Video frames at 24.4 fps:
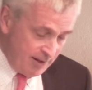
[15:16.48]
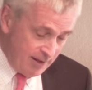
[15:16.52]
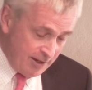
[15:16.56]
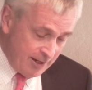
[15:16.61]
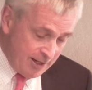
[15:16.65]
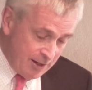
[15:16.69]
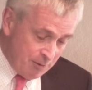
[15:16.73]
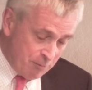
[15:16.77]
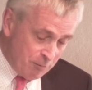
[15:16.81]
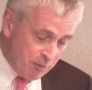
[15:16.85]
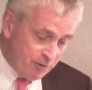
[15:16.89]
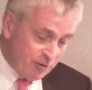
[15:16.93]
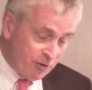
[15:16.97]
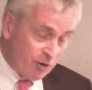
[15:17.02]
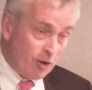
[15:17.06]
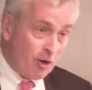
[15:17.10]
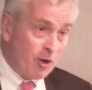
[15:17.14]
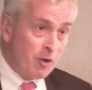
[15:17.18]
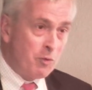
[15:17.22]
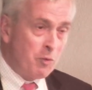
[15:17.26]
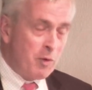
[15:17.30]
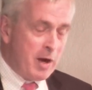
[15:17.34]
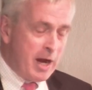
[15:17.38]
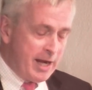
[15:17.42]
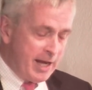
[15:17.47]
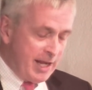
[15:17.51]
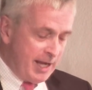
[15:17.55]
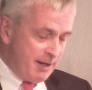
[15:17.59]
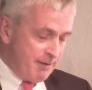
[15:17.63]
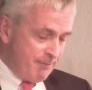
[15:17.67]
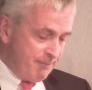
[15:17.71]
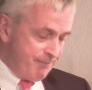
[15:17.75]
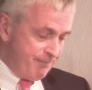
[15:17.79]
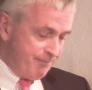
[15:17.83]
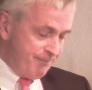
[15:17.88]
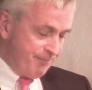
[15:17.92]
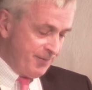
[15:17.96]
And return ready
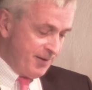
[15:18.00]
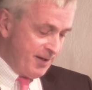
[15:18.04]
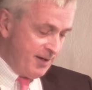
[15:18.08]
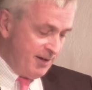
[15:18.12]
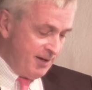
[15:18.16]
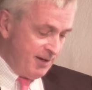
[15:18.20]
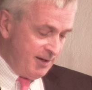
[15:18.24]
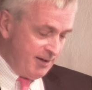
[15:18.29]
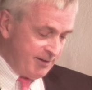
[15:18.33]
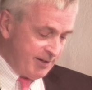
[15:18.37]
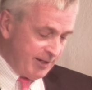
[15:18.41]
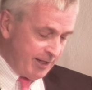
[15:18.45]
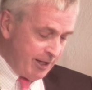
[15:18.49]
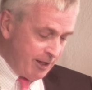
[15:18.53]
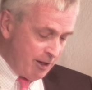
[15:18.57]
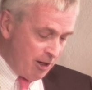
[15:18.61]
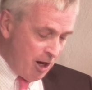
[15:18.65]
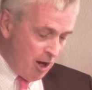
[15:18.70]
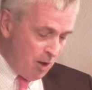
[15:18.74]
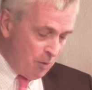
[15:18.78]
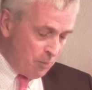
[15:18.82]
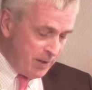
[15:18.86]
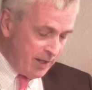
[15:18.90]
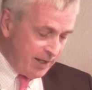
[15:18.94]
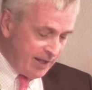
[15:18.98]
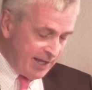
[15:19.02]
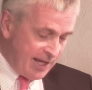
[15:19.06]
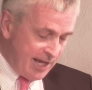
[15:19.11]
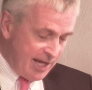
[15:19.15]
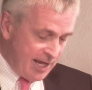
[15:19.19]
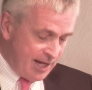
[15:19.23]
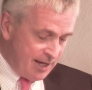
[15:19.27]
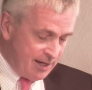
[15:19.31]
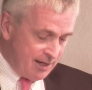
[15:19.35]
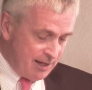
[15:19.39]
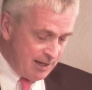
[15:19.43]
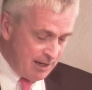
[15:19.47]
to get all we
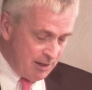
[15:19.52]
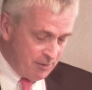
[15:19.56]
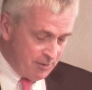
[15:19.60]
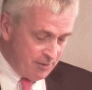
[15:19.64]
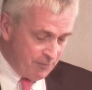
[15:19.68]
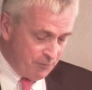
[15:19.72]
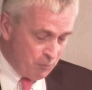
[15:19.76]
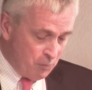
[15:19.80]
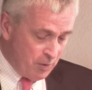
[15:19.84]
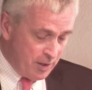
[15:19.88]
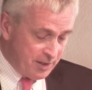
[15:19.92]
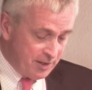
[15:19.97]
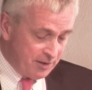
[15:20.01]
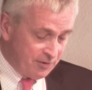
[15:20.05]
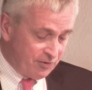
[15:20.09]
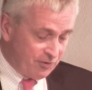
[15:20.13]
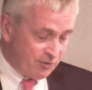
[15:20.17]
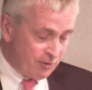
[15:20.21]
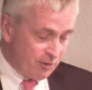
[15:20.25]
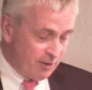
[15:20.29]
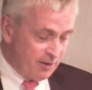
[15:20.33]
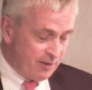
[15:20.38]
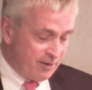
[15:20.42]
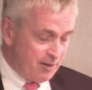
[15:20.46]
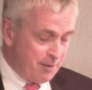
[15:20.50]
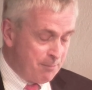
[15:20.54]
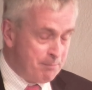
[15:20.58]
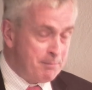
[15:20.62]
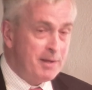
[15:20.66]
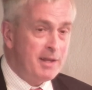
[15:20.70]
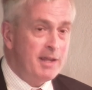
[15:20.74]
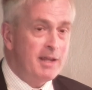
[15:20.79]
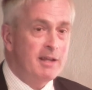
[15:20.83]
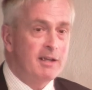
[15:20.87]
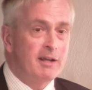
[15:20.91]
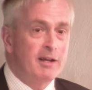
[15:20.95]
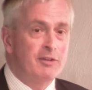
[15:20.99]
can out of what is certain to
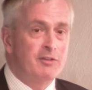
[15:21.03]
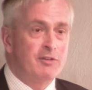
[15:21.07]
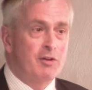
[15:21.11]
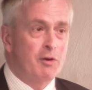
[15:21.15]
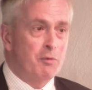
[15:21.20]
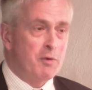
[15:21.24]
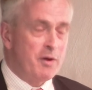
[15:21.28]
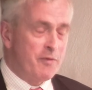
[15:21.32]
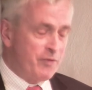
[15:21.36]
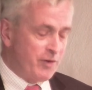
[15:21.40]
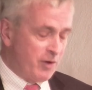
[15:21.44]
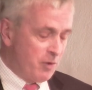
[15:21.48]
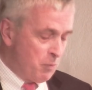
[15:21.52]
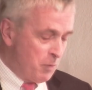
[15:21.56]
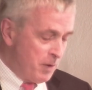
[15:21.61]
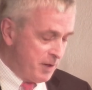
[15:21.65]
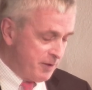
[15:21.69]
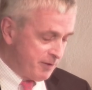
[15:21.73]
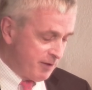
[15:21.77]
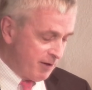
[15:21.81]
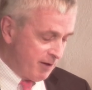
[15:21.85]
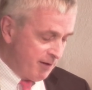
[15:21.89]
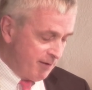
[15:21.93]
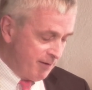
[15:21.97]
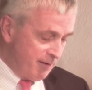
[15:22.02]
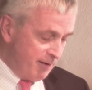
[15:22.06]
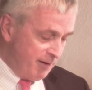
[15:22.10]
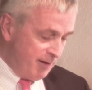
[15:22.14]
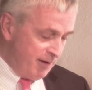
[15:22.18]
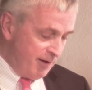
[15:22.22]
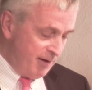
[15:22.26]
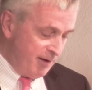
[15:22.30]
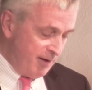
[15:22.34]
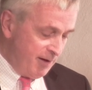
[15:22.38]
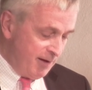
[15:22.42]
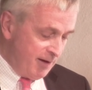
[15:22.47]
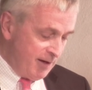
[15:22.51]
be a terrific winter
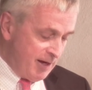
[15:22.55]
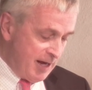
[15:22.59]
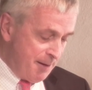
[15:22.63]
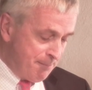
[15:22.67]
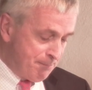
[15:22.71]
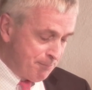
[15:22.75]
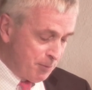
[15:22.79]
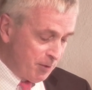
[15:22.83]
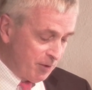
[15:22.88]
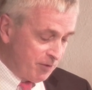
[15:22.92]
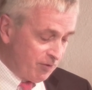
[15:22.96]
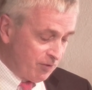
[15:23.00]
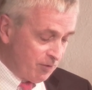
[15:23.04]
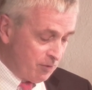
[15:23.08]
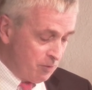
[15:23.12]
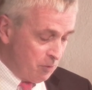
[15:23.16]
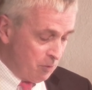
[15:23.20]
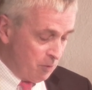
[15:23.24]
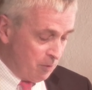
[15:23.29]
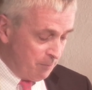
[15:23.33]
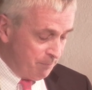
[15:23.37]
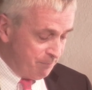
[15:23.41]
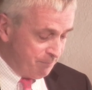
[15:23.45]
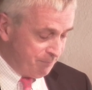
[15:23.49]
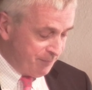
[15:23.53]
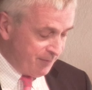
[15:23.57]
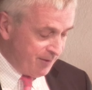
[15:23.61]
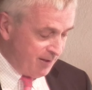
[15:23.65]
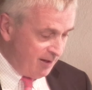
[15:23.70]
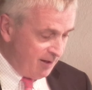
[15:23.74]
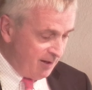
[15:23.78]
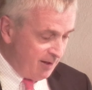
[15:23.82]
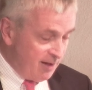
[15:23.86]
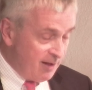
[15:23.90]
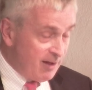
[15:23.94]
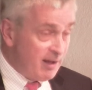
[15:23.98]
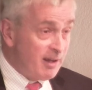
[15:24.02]
at Brooks School.
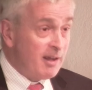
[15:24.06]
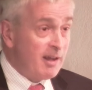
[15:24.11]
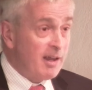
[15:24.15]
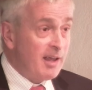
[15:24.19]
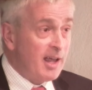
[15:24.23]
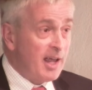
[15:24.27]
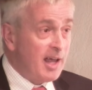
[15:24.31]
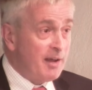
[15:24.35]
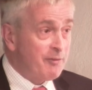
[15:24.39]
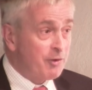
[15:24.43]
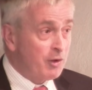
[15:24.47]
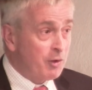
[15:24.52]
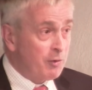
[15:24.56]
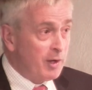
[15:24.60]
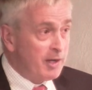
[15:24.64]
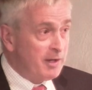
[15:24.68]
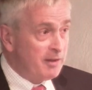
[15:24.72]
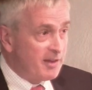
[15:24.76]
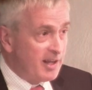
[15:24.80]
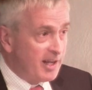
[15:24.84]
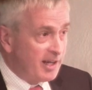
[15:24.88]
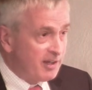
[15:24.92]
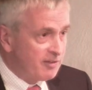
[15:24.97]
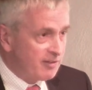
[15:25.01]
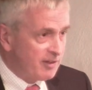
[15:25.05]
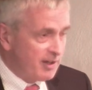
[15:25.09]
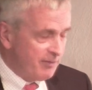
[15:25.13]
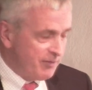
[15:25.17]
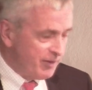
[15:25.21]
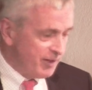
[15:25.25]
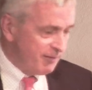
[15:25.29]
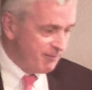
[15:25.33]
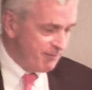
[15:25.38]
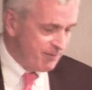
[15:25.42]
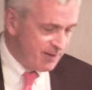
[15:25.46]
Have a great Thanksgiving.